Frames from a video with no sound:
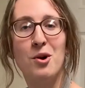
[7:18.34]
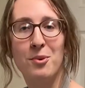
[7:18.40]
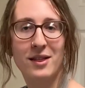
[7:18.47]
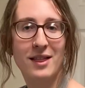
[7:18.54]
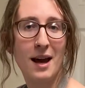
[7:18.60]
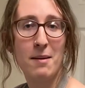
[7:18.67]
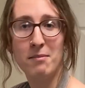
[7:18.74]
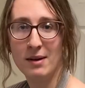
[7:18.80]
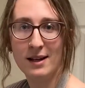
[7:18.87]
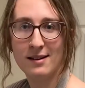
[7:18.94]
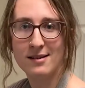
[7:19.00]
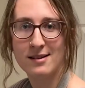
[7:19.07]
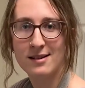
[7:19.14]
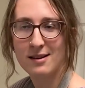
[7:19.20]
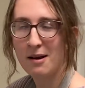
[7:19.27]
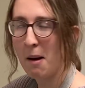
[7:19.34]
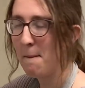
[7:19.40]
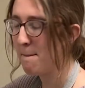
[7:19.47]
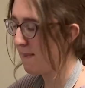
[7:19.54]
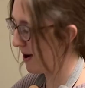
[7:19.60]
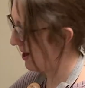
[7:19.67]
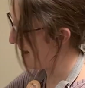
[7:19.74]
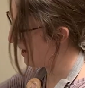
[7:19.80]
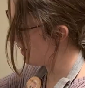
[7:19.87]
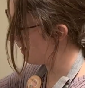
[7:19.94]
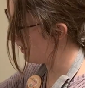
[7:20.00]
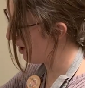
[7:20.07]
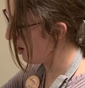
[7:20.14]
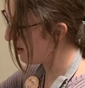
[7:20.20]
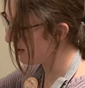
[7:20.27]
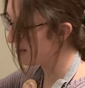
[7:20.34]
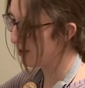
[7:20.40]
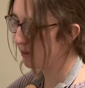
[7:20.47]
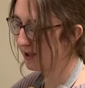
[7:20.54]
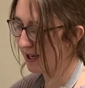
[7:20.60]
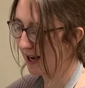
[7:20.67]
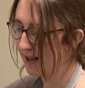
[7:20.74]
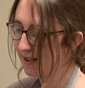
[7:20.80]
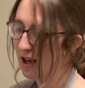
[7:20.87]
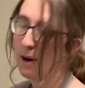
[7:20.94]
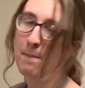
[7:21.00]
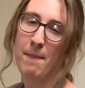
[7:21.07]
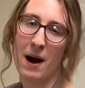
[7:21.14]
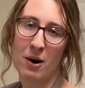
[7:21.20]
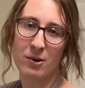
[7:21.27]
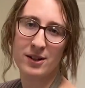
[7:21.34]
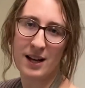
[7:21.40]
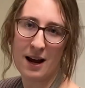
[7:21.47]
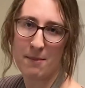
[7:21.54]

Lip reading: what that means, but it also says about 10